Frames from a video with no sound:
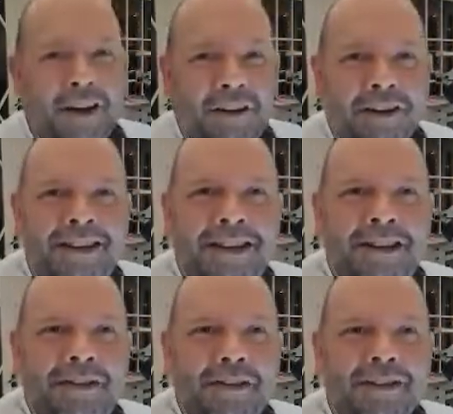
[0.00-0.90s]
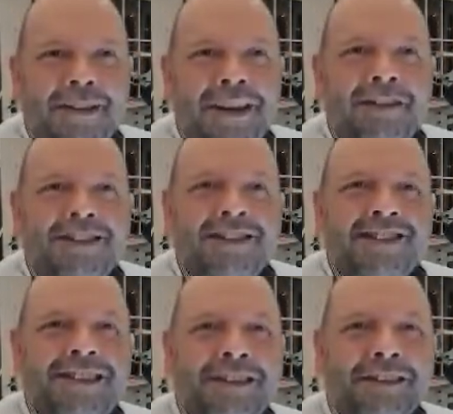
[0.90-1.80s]
underneath there is
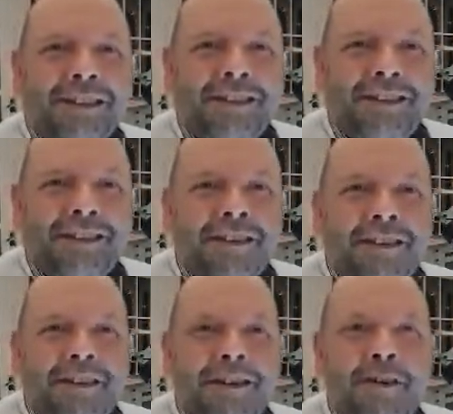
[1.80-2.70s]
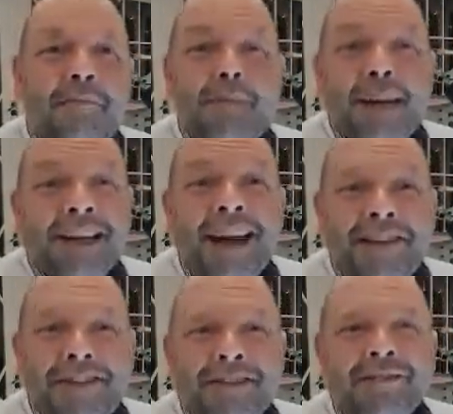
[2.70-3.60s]
still
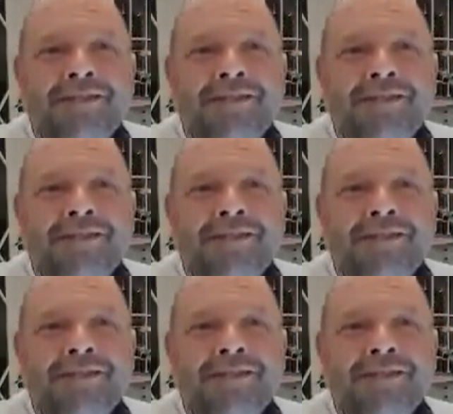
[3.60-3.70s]
perlage.